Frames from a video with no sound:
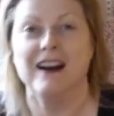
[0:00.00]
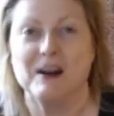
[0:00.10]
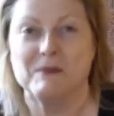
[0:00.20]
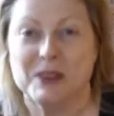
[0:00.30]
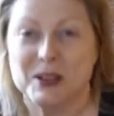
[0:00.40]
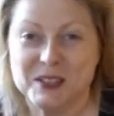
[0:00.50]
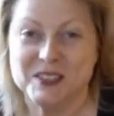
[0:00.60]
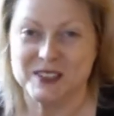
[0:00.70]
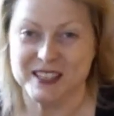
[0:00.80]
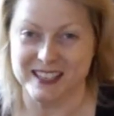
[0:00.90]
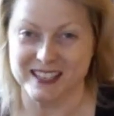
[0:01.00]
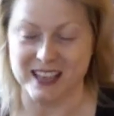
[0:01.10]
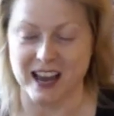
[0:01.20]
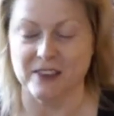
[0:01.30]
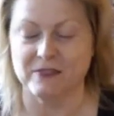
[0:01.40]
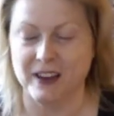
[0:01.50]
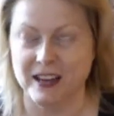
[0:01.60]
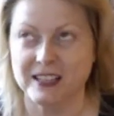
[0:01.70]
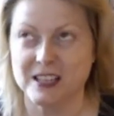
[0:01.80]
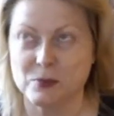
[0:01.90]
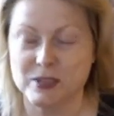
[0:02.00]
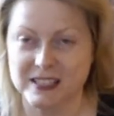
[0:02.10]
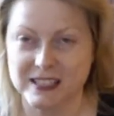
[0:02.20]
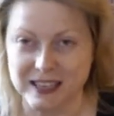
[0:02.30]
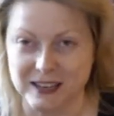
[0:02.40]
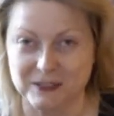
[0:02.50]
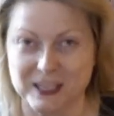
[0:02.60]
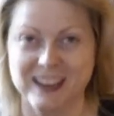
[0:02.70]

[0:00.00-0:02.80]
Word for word: Um, the good news is I finally received